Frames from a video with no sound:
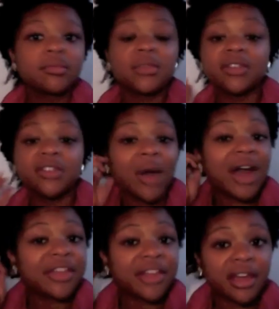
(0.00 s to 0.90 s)
So I
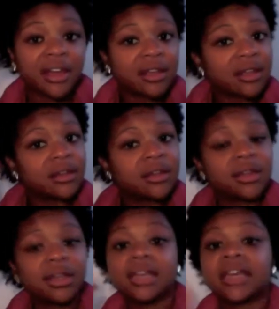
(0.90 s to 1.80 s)
think
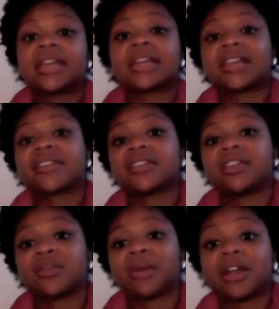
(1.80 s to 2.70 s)
in less than a
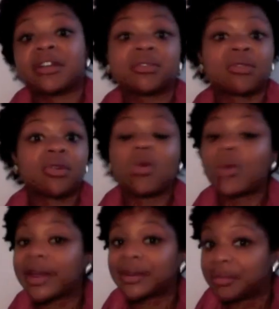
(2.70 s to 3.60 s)
year, my hair has grown
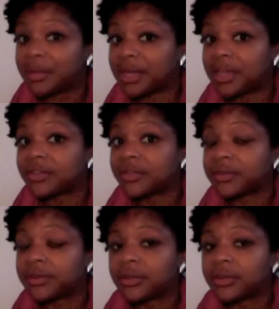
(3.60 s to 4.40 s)
quite a bit.